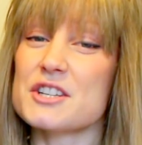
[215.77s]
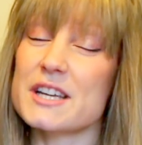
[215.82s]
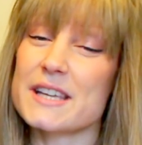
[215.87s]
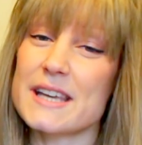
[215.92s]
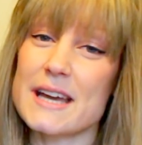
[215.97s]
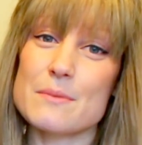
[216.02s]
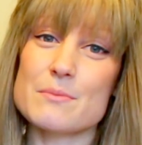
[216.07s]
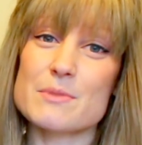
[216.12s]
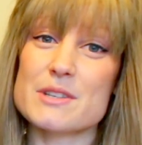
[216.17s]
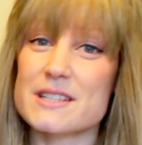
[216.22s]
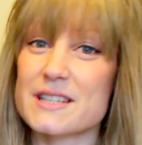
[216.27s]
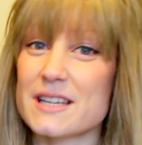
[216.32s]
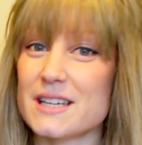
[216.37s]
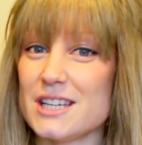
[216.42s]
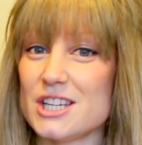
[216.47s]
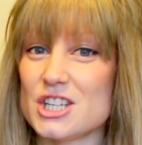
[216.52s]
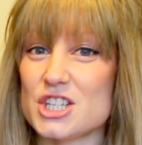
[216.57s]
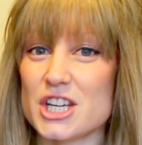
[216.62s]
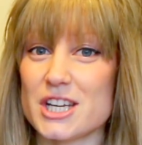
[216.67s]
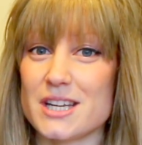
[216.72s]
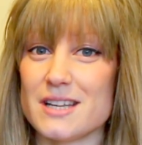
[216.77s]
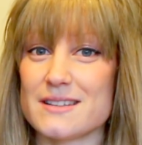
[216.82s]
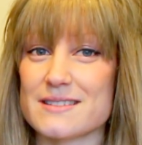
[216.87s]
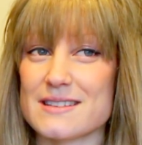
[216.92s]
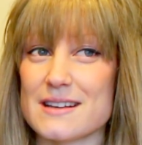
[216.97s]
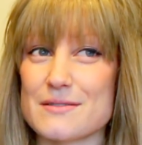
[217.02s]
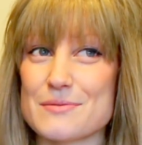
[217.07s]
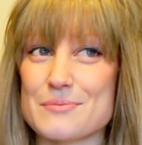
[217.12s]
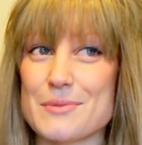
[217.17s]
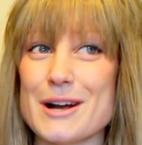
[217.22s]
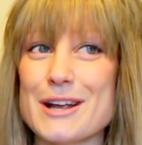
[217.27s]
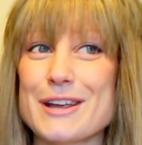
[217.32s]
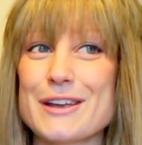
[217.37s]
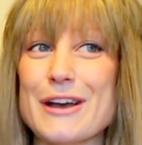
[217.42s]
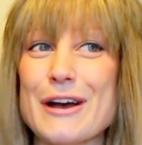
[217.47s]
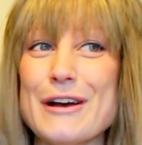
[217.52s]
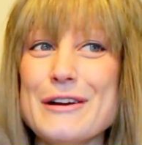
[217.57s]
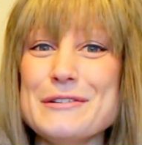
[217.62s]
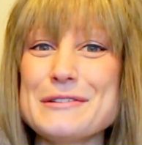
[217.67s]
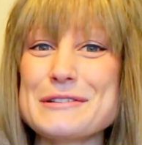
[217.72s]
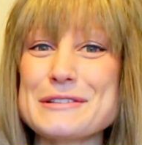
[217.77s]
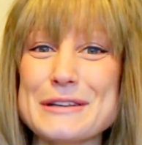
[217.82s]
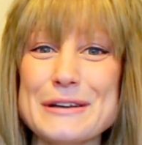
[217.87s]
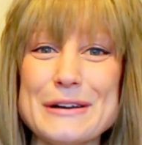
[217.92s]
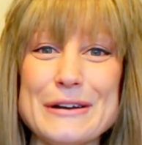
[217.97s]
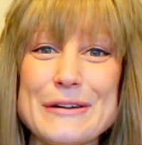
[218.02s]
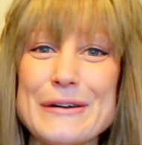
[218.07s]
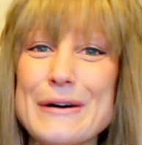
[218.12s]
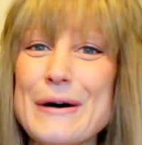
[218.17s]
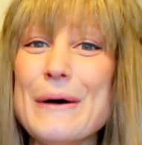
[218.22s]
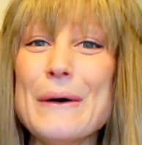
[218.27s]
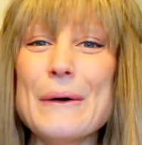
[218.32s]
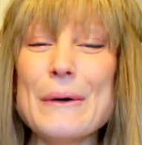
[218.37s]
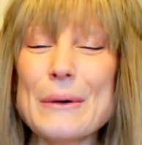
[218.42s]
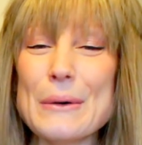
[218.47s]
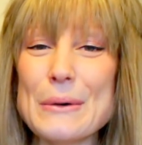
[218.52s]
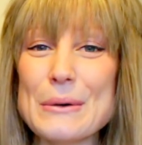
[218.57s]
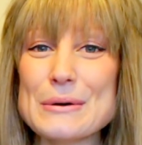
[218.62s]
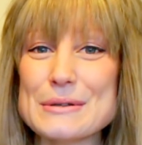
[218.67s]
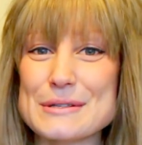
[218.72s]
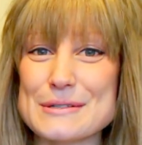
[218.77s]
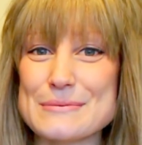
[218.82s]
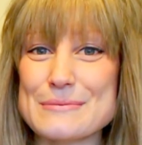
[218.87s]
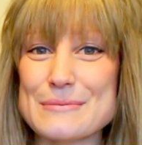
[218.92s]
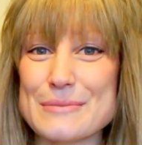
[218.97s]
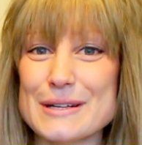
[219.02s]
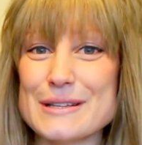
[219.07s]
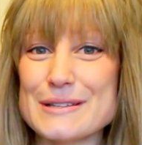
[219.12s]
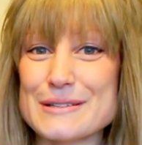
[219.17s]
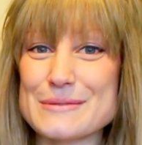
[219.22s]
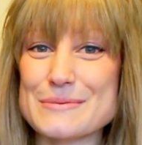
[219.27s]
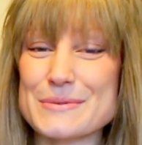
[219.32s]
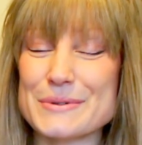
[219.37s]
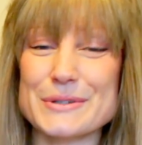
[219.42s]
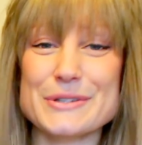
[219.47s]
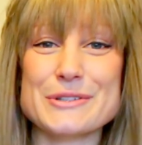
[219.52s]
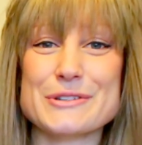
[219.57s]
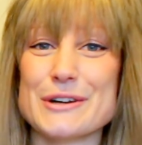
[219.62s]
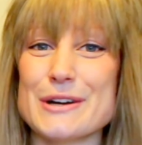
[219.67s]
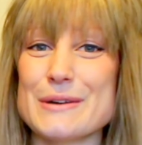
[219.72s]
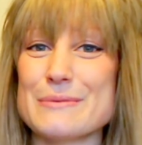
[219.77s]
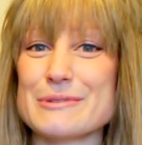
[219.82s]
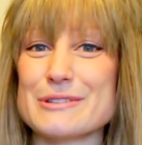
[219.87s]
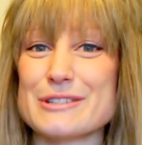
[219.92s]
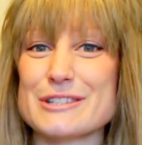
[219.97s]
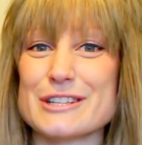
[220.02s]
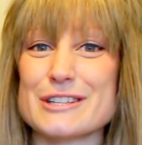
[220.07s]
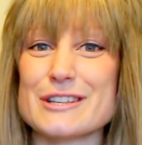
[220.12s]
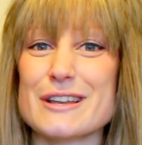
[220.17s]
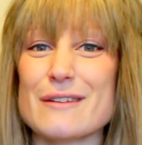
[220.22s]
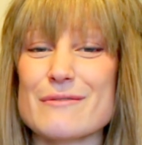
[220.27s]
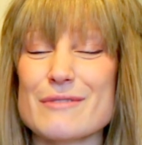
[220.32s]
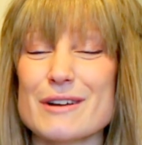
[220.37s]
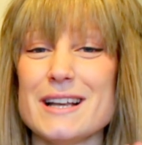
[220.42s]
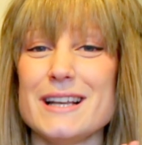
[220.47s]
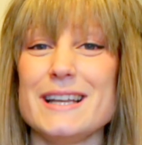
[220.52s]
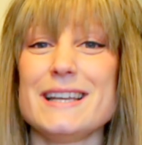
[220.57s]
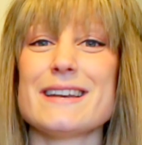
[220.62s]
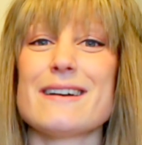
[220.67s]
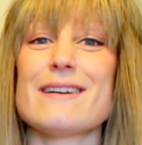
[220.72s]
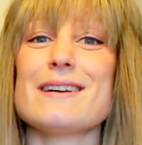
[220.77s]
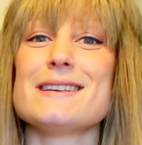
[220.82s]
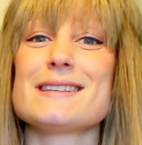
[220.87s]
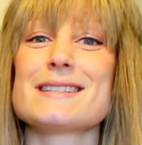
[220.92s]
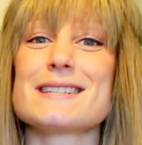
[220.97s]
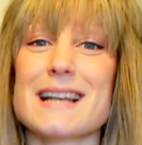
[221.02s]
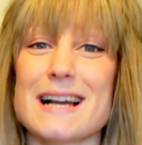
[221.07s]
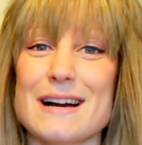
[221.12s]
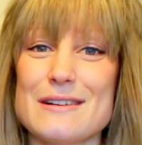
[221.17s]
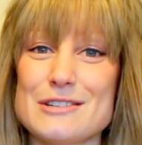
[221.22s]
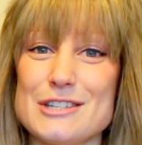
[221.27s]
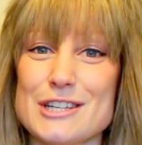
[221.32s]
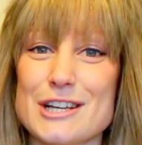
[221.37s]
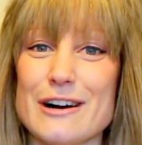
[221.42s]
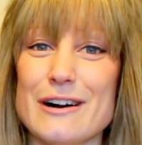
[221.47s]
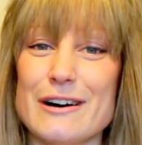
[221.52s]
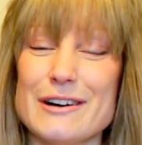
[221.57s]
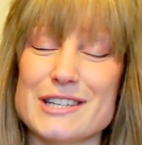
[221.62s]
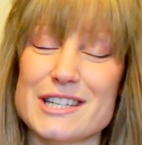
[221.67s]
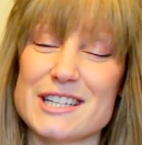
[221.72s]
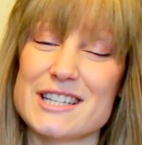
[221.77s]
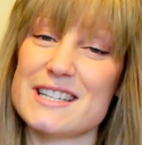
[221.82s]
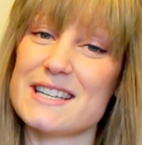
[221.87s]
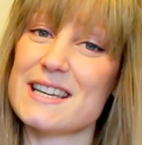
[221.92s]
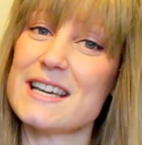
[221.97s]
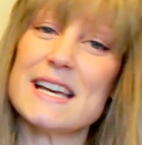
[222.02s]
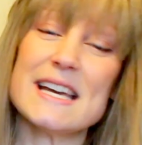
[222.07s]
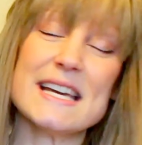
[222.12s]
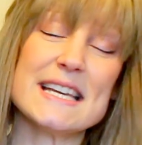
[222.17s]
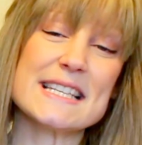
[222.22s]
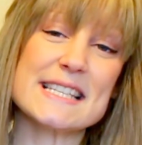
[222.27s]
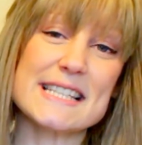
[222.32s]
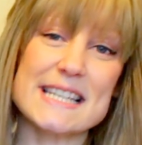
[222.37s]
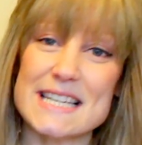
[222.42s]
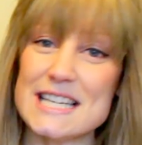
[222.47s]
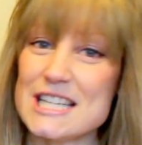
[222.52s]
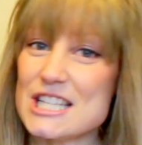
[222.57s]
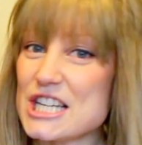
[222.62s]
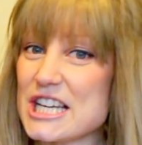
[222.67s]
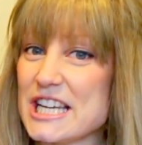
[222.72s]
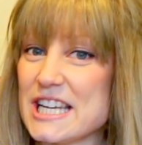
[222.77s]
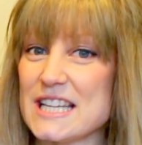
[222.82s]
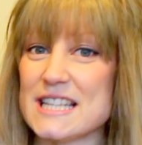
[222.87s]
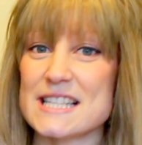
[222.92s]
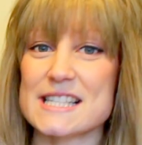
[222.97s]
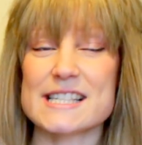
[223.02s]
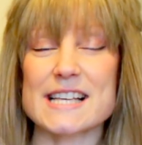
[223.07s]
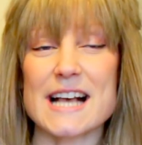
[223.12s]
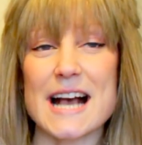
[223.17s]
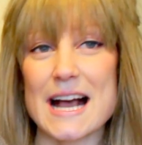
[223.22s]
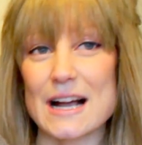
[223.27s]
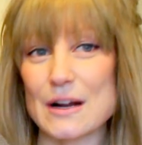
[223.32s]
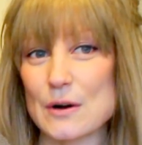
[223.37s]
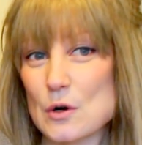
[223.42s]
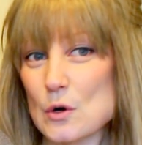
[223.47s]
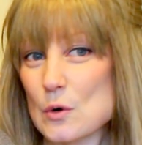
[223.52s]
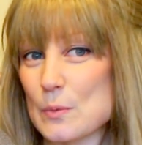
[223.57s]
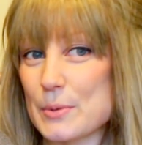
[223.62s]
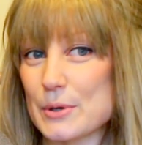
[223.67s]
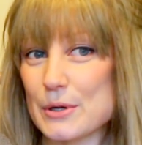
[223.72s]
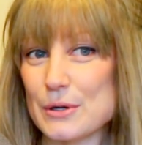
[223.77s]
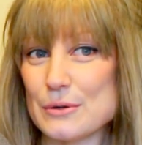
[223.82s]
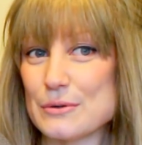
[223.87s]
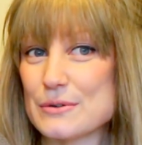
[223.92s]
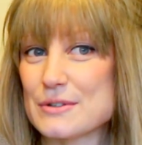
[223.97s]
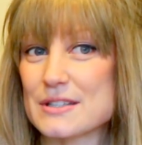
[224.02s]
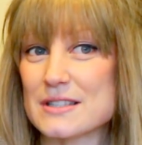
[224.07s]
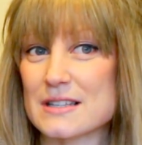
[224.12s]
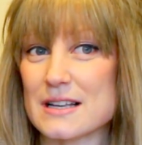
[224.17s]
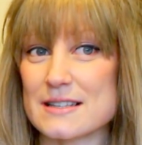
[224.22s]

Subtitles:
Again, with skinny jeans, that was my go-to autumn winter wardrobe, was just a really nice slouchy cardigan, skinny jeans, ankle boots.